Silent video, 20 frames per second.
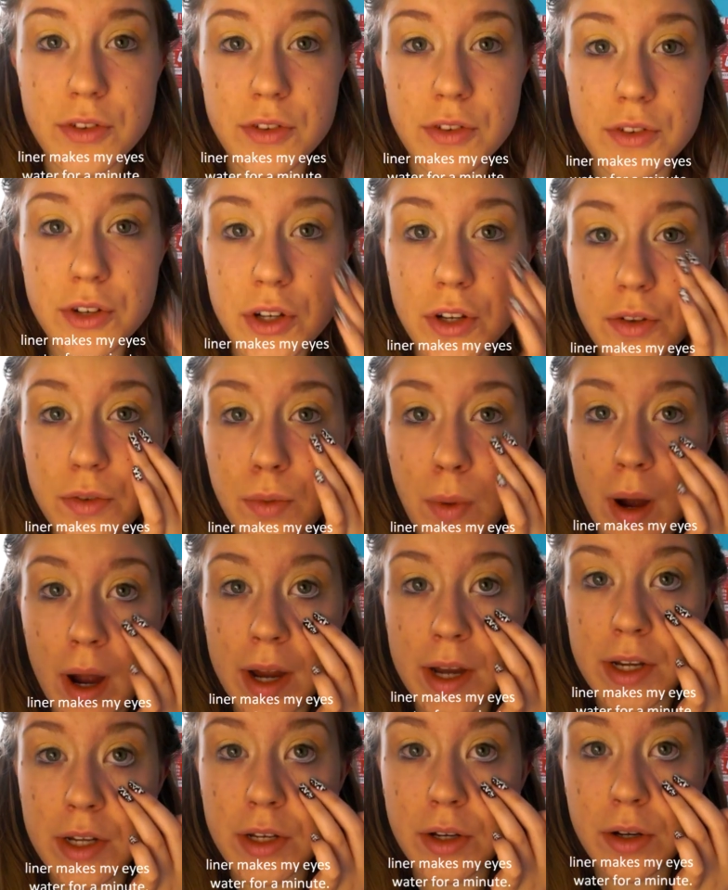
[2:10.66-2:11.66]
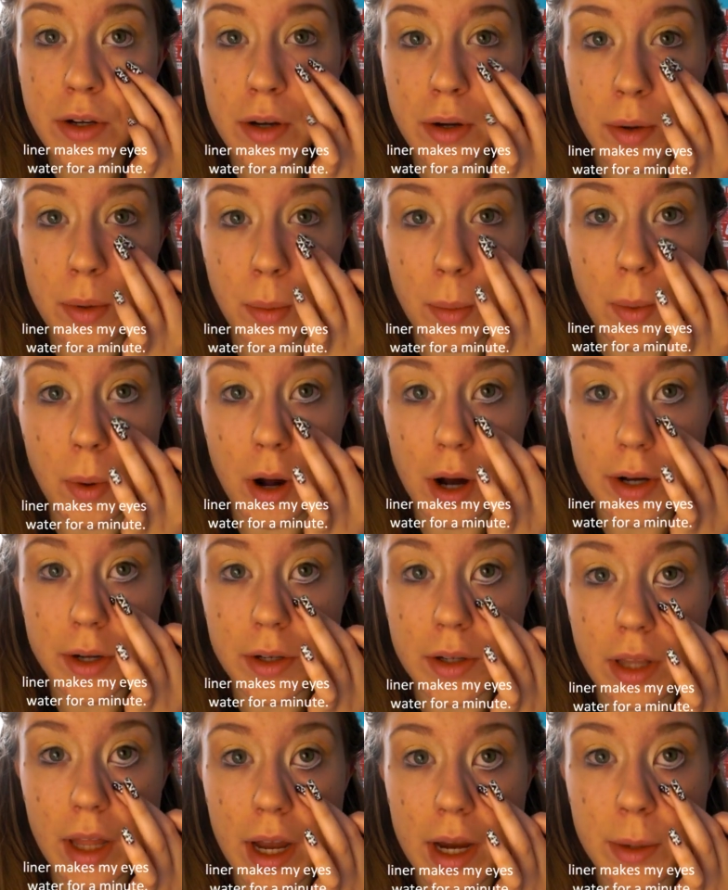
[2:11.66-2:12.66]
after you've lined your
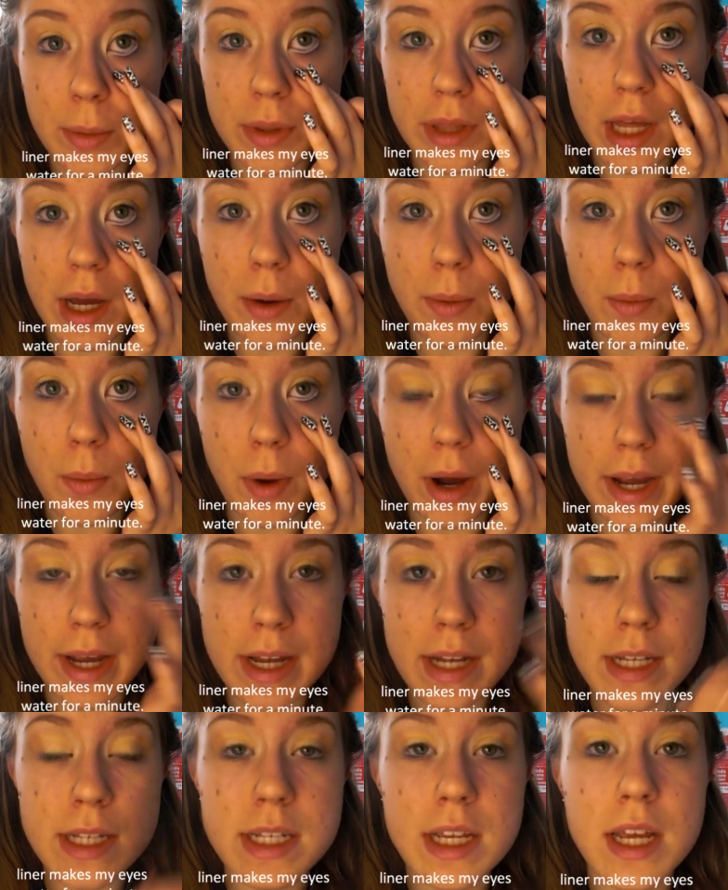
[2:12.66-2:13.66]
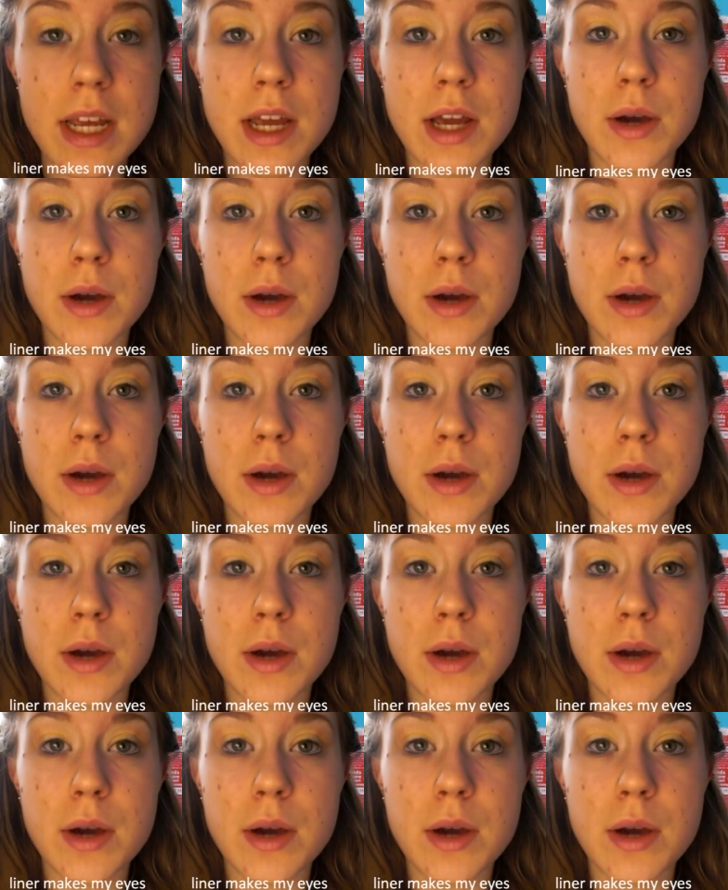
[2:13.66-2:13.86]
water line with that white,